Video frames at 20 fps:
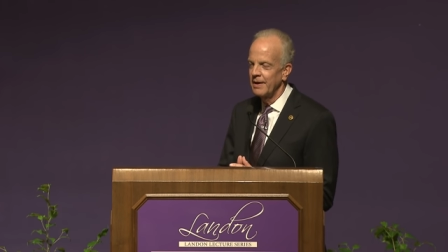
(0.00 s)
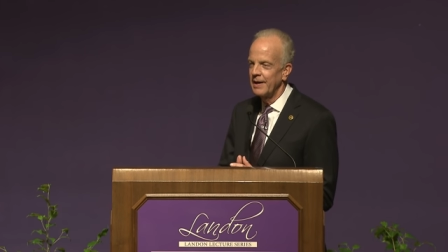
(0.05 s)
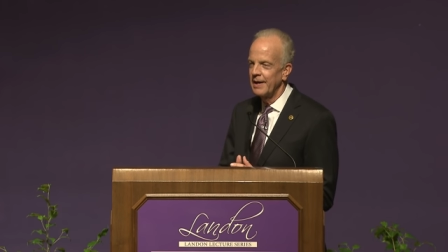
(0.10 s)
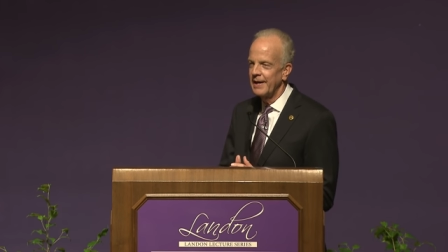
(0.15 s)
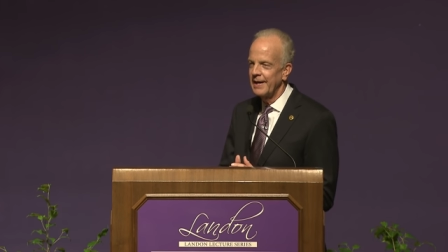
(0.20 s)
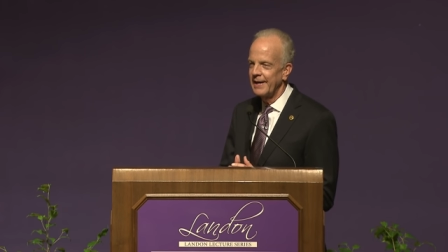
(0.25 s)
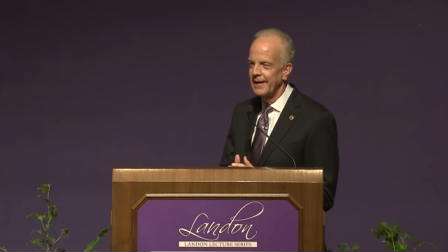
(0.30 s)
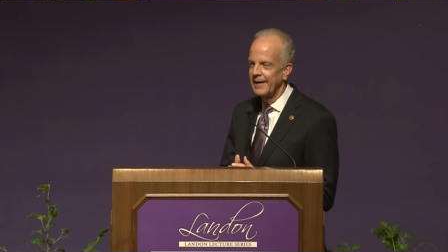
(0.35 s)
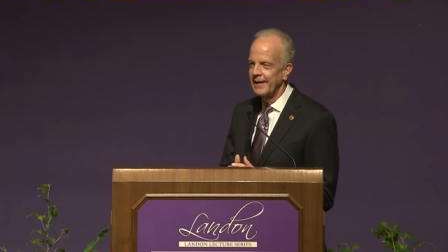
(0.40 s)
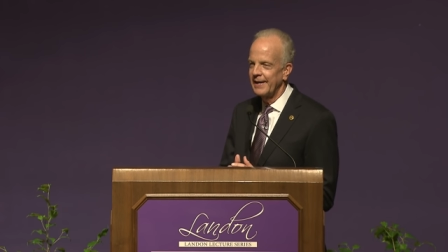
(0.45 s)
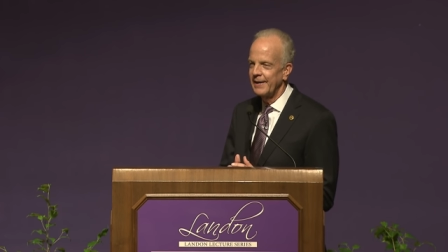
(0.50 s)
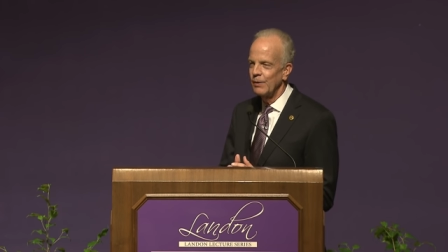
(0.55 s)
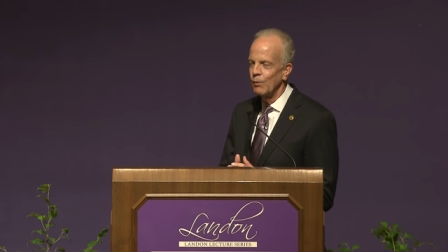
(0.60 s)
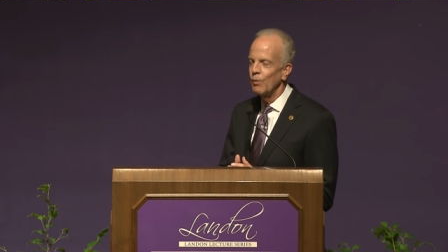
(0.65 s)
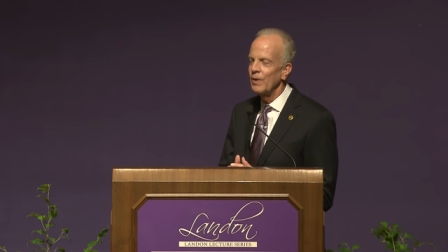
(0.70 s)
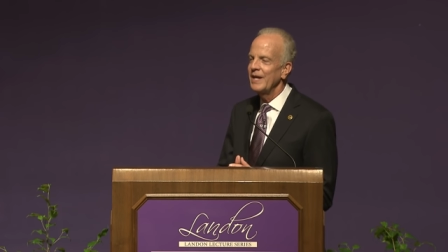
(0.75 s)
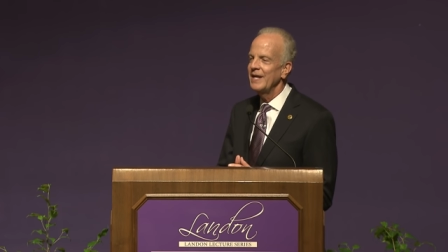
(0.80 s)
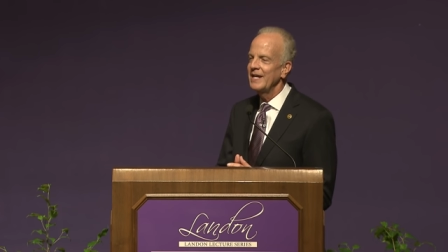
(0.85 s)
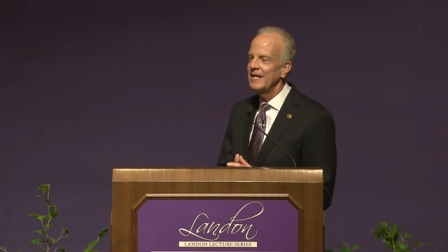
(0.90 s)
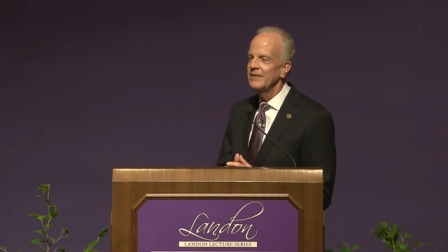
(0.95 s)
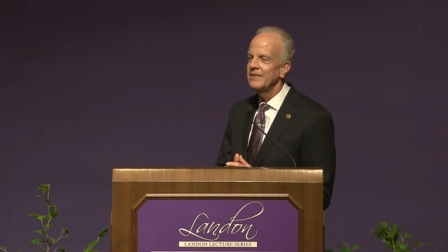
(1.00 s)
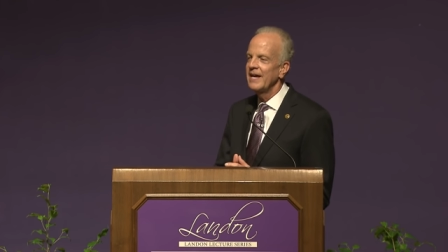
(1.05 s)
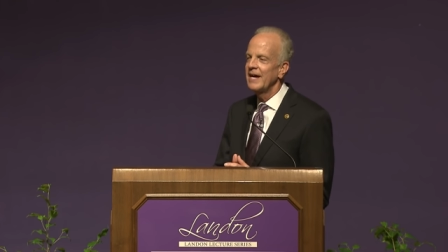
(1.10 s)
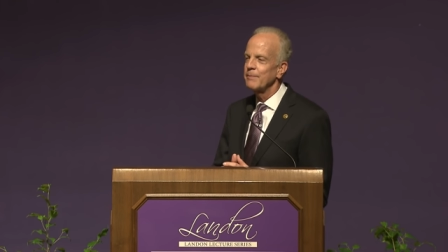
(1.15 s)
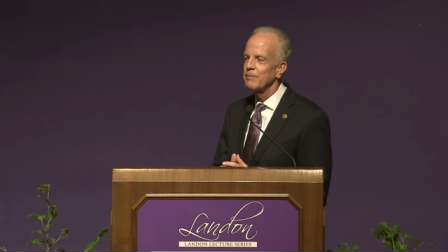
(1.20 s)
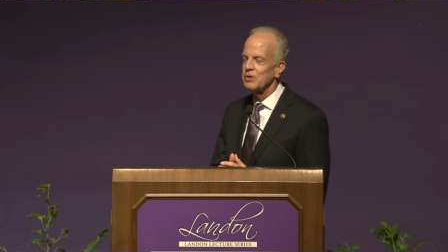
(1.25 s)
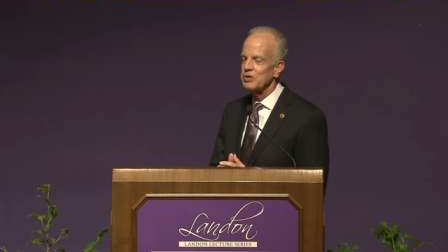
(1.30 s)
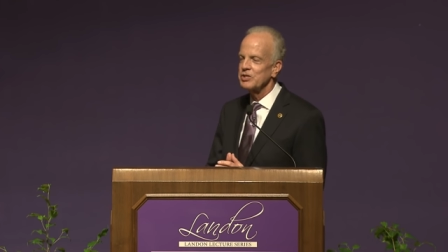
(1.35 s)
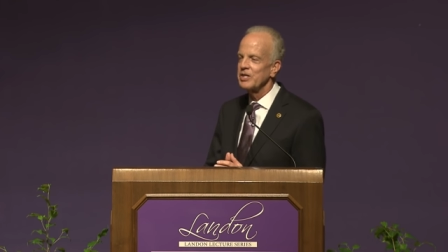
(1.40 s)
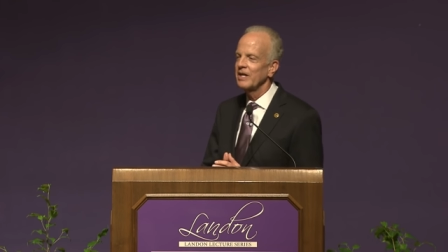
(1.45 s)
Uh, we need
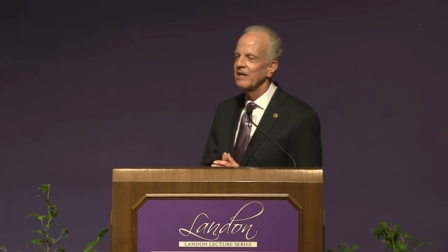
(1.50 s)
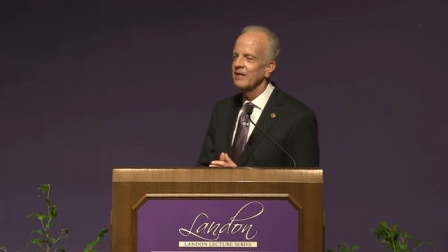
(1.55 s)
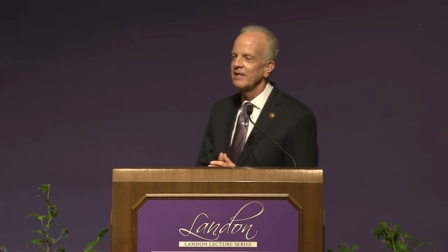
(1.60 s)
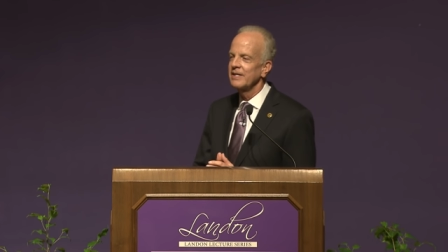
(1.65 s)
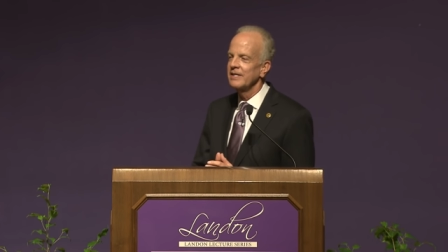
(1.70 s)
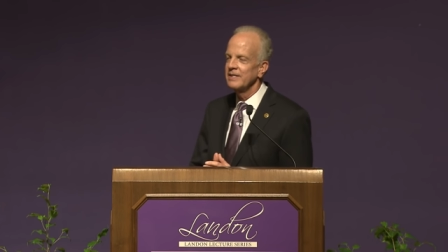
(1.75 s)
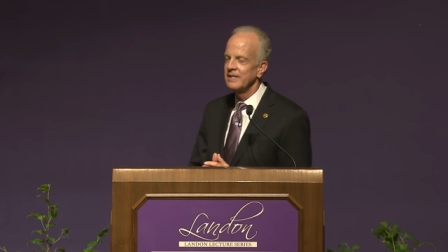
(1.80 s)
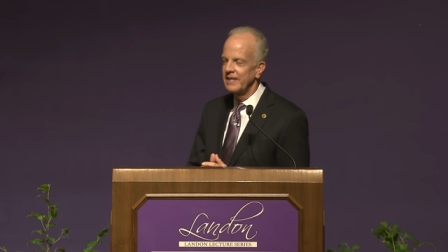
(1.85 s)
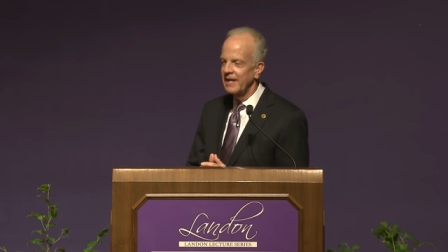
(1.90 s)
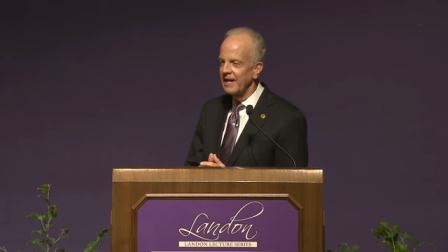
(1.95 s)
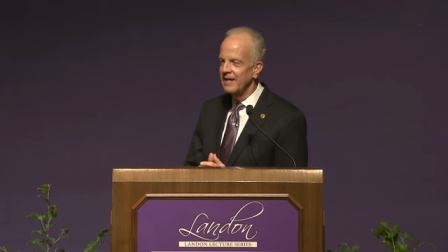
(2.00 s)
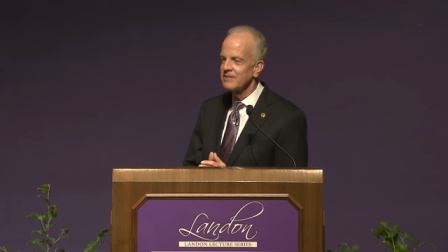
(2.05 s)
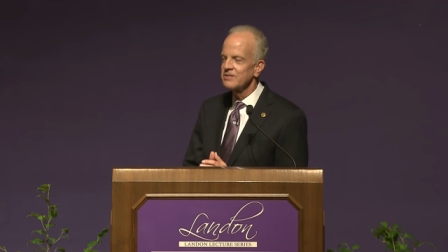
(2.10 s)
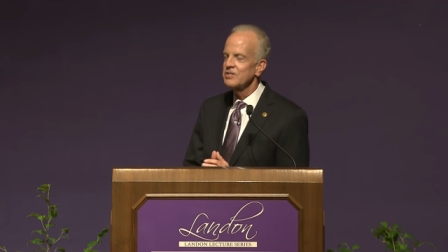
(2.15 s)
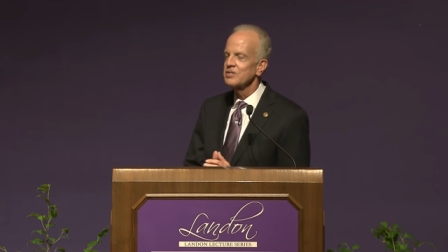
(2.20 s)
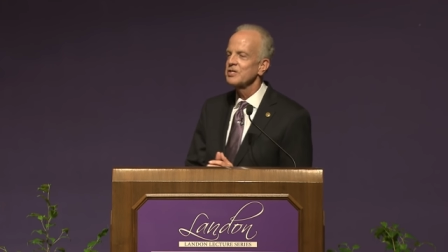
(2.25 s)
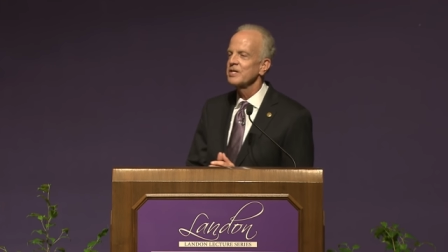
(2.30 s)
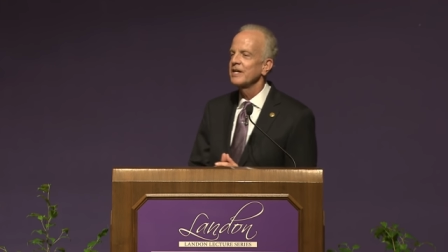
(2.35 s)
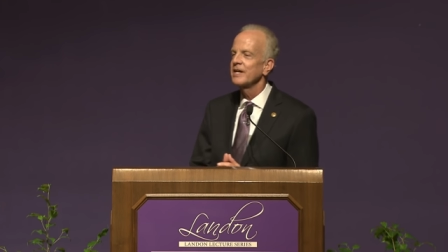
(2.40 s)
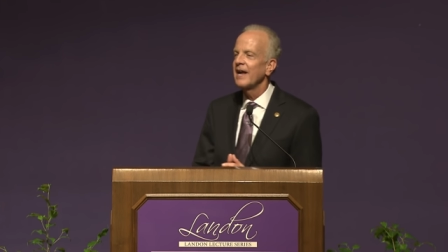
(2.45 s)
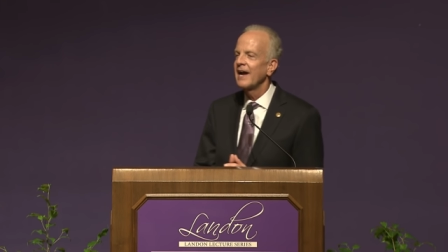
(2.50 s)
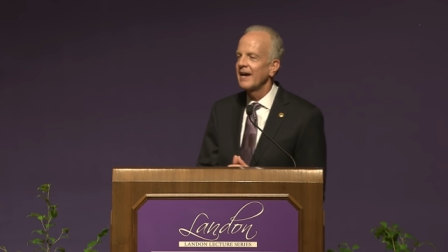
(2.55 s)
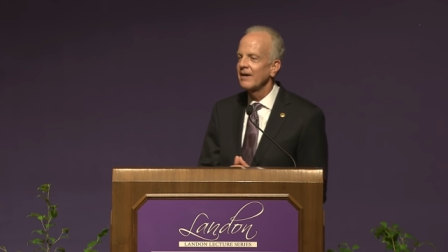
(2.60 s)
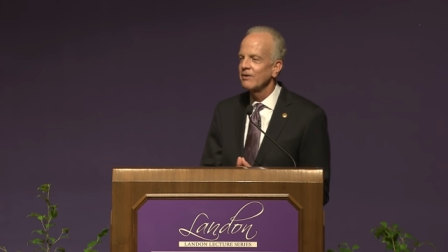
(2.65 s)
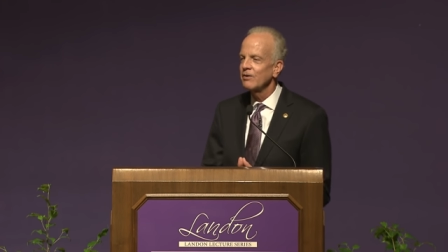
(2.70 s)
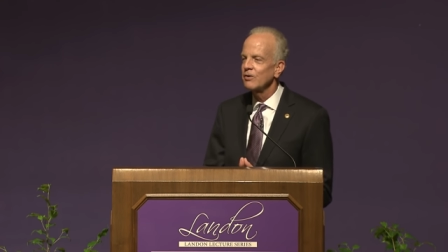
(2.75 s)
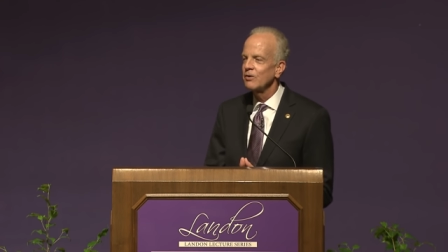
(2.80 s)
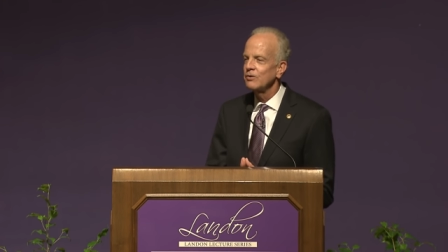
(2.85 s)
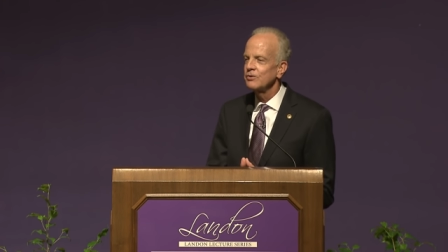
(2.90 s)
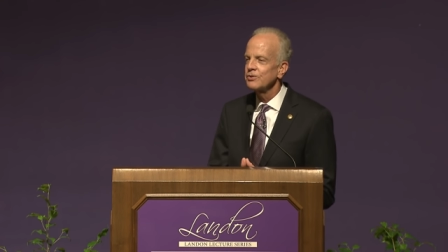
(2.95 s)
that particularly in Kansas and in
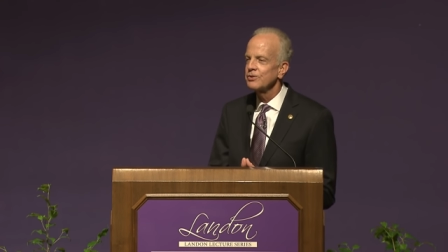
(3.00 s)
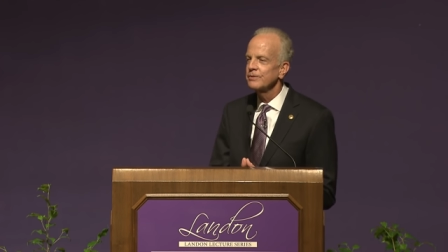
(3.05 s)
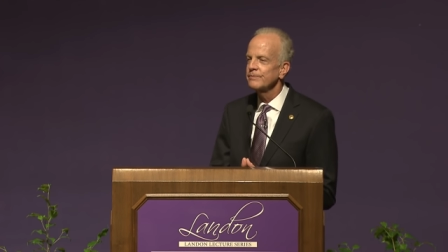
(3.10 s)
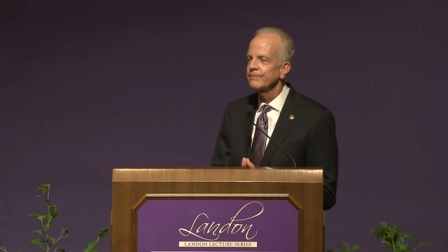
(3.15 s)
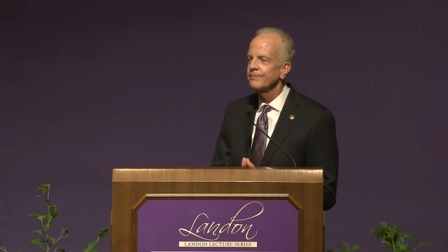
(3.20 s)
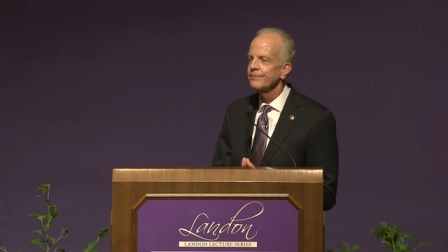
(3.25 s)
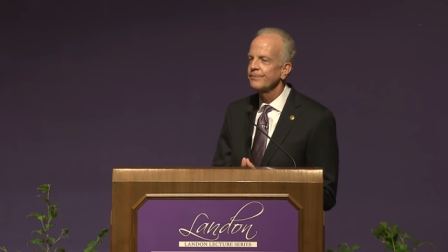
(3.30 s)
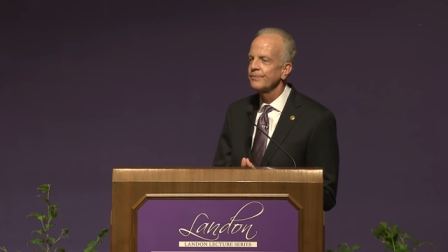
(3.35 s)
agriculture.